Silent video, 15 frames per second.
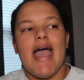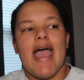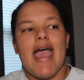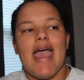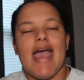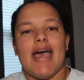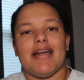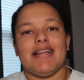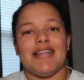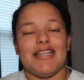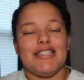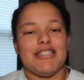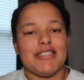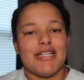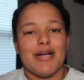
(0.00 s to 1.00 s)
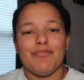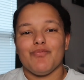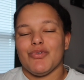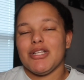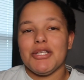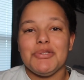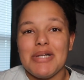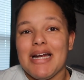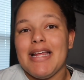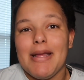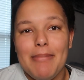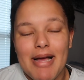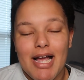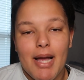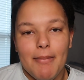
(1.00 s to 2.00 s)
And this year I'm really trying to
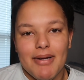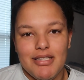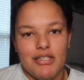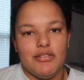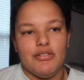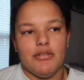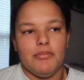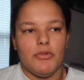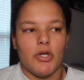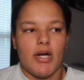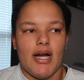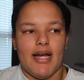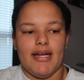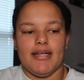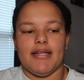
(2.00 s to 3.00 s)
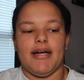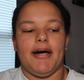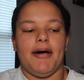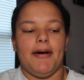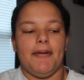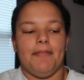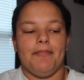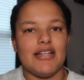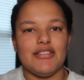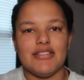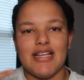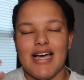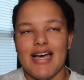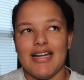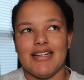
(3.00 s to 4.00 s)
get back on my YouTube grind. I just
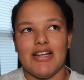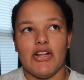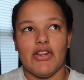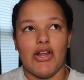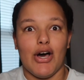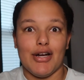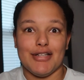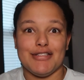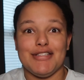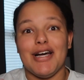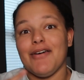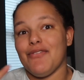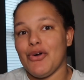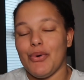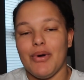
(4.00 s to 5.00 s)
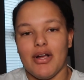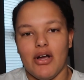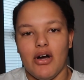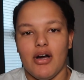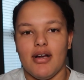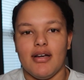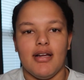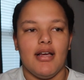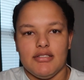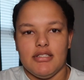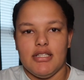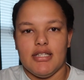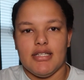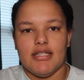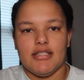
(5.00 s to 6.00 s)
had a lot of stuff going on this
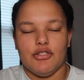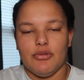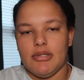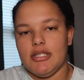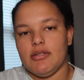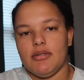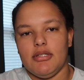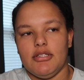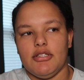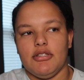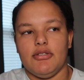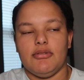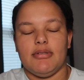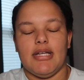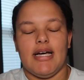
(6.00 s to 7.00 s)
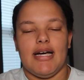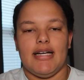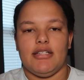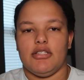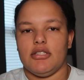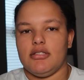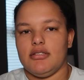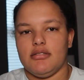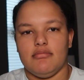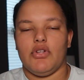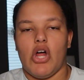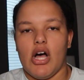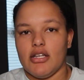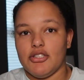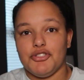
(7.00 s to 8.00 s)
year in 2022 that I just
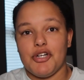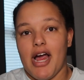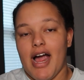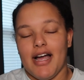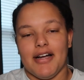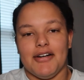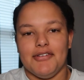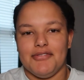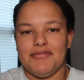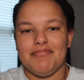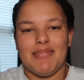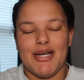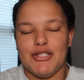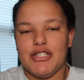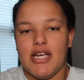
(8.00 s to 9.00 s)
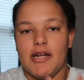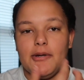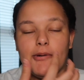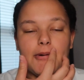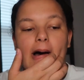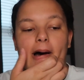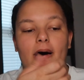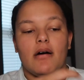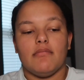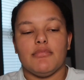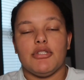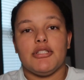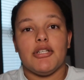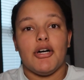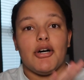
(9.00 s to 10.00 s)
lost track of my channel.
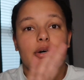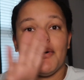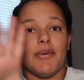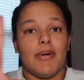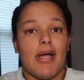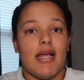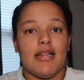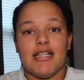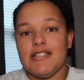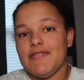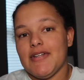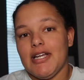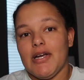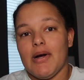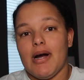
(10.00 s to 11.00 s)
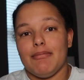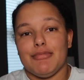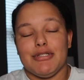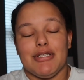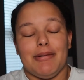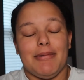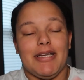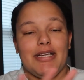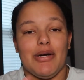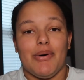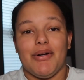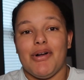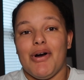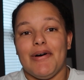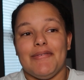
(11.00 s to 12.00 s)
So in this video I'm just gonna be
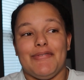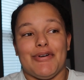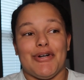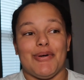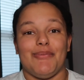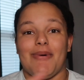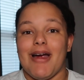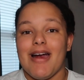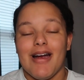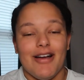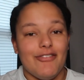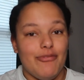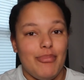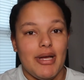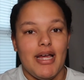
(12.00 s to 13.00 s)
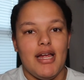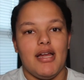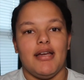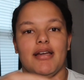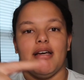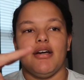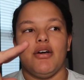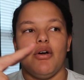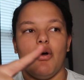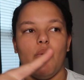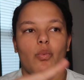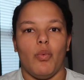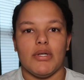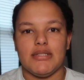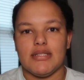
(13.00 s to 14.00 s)
going over where I've been,
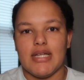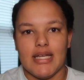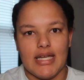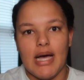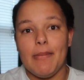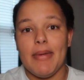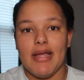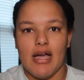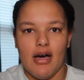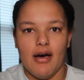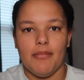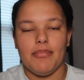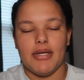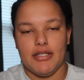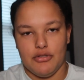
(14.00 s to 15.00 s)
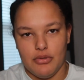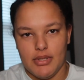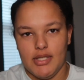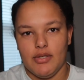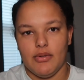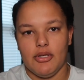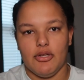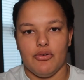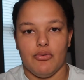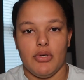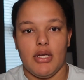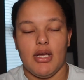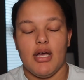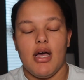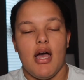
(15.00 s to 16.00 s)
what's like coming up in
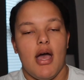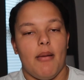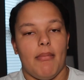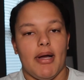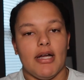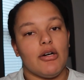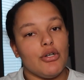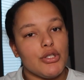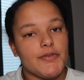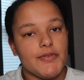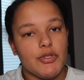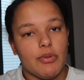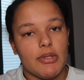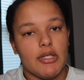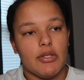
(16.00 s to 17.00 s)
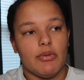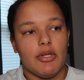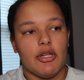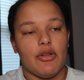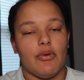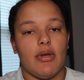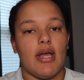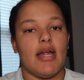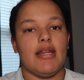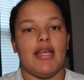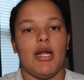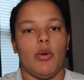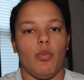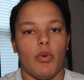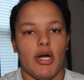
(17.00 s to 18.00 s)
2023, my goals for 2023, and
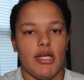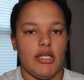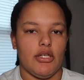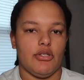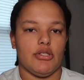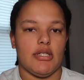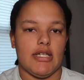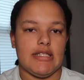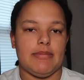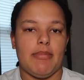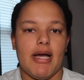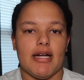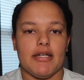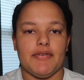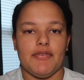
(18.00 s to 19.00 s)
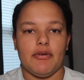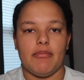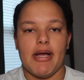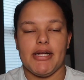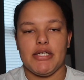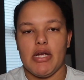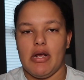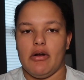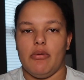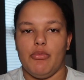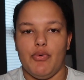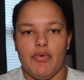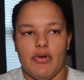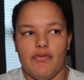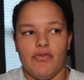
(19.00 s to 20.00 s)
then what you should expect from my channel
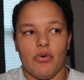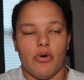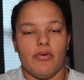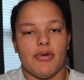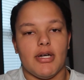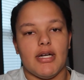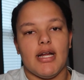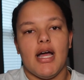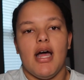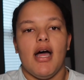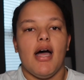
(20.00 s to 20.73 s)
moving forward.